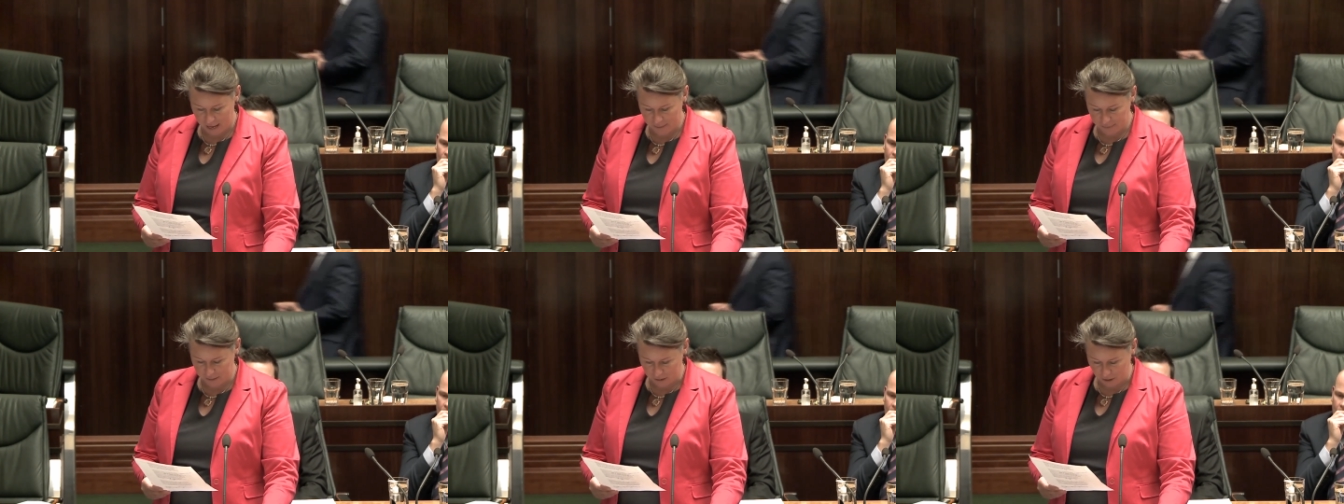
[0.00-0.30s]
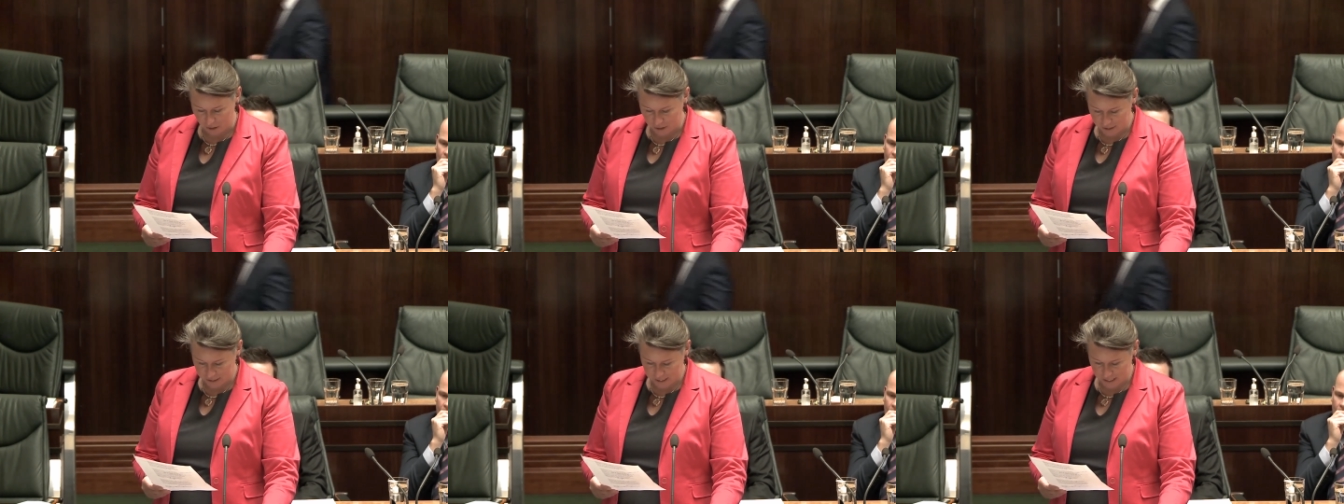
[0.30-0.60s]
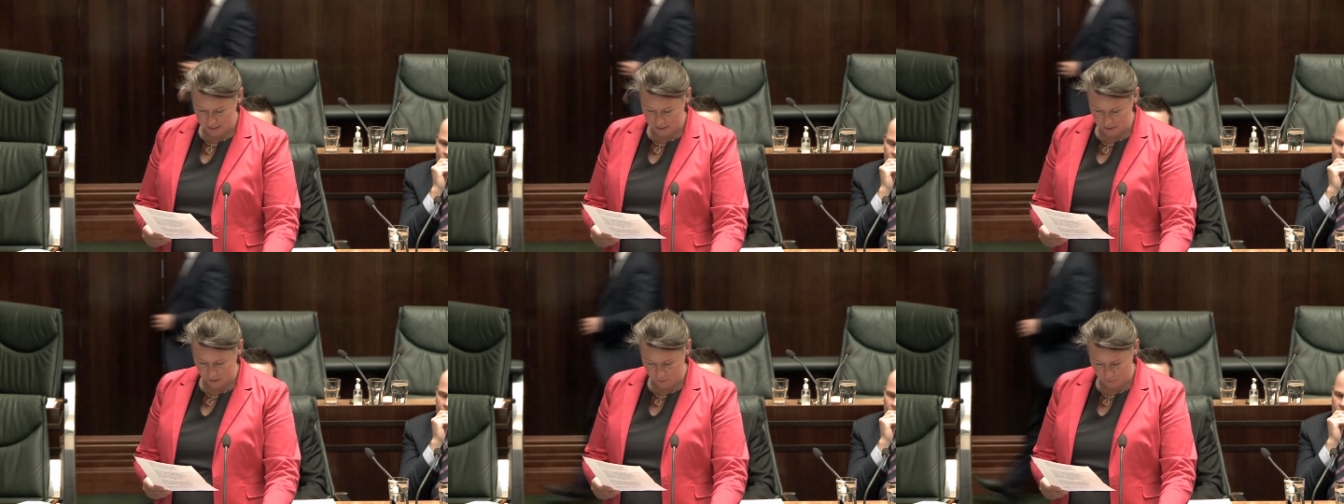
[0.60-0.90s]
at the
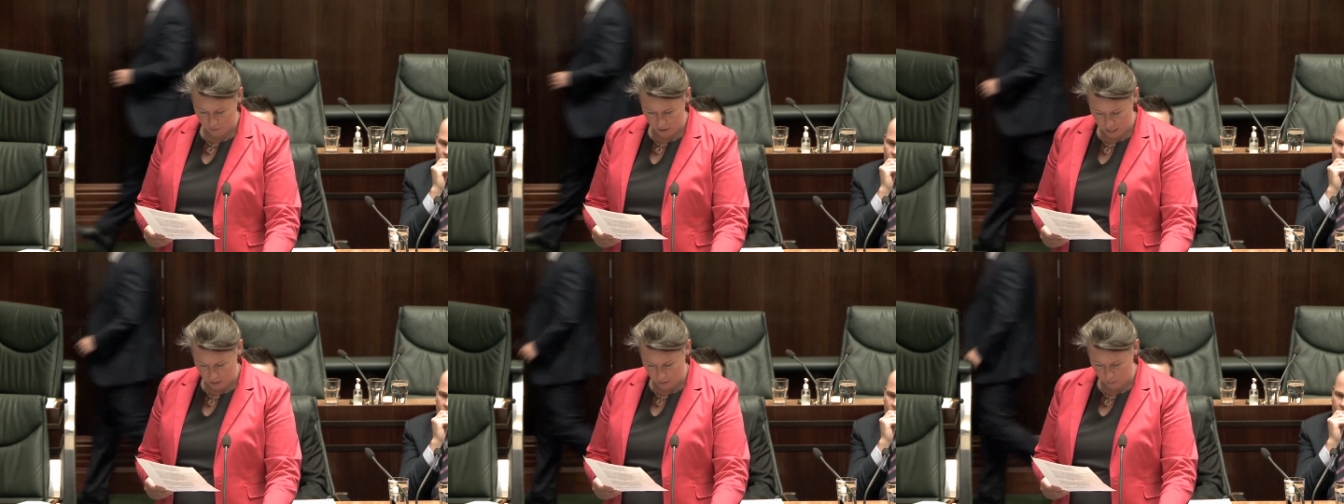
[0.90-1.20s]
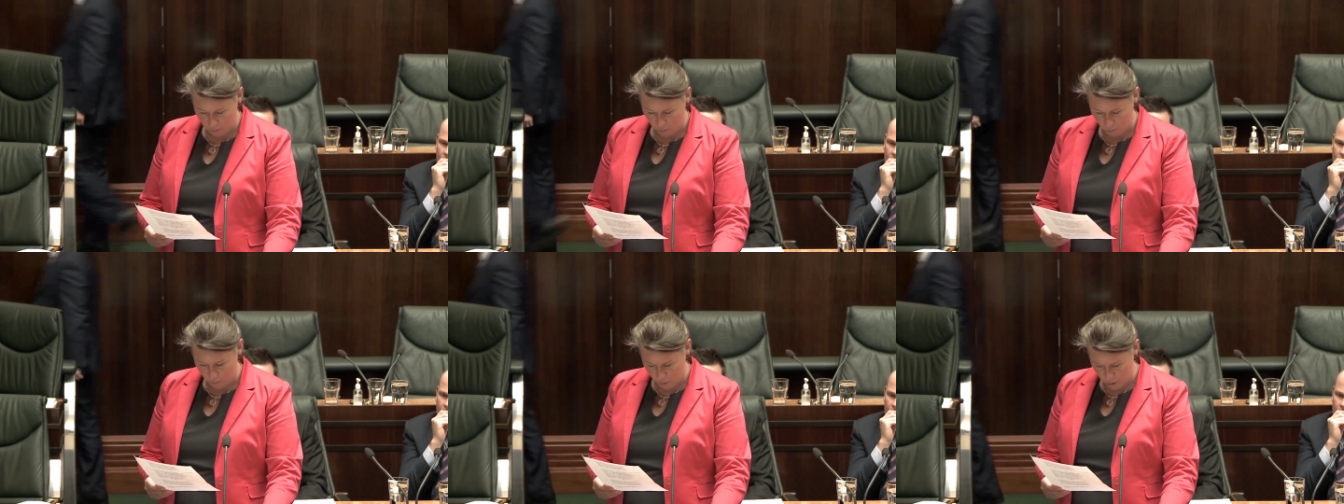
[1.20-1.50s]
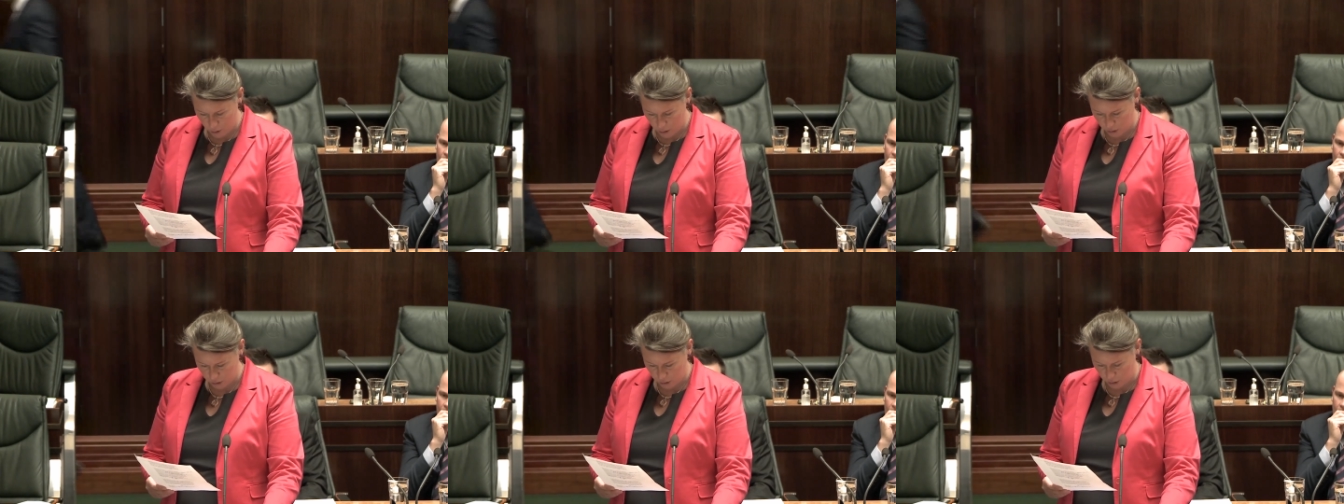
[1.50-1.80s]
Launceston Rail
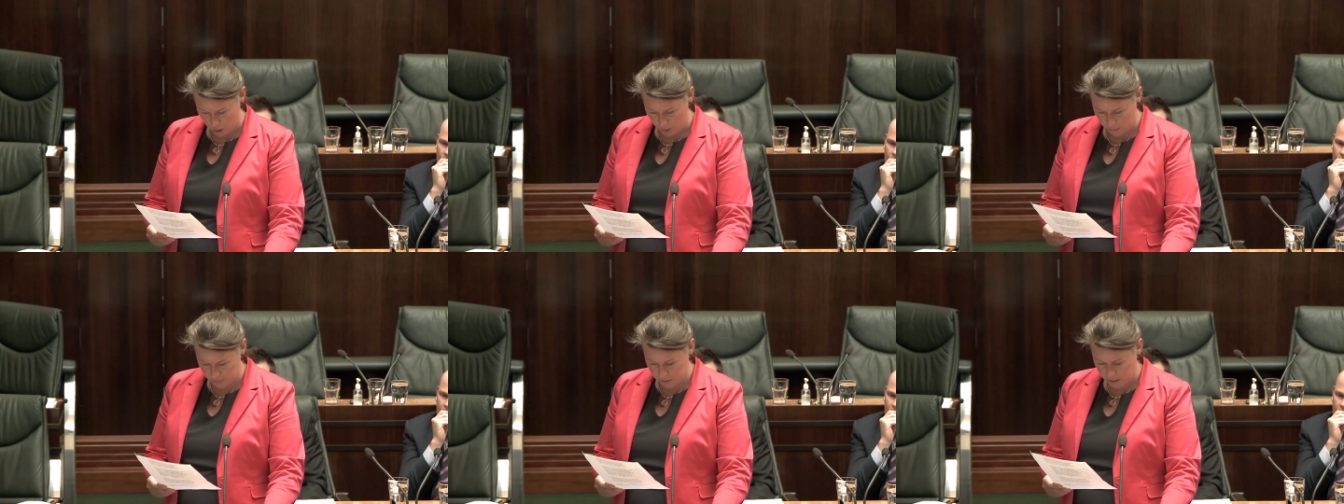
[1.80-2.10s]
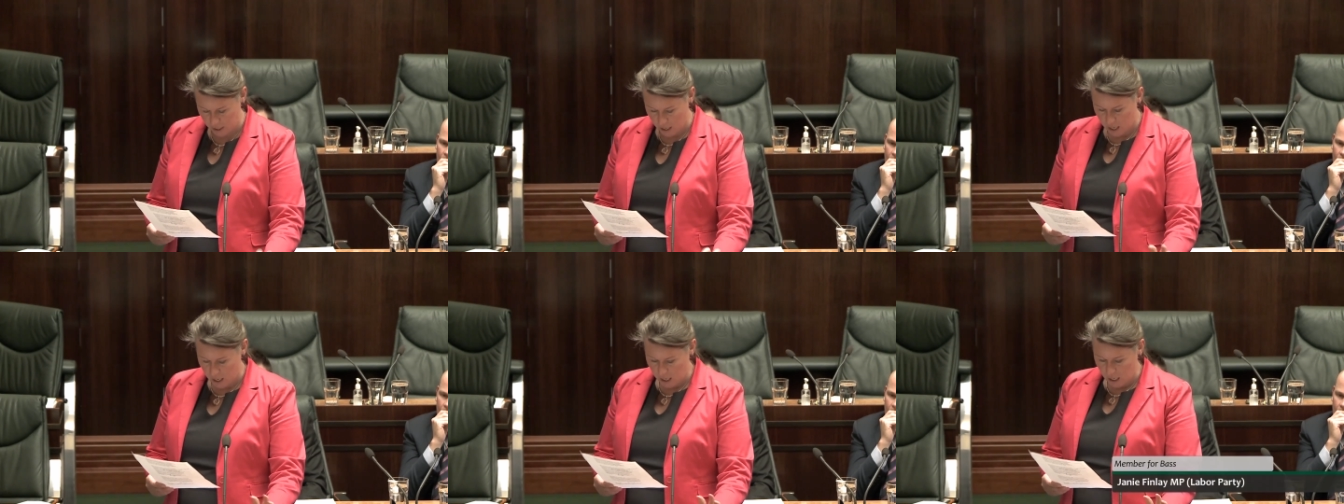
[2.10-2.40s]
Workshops,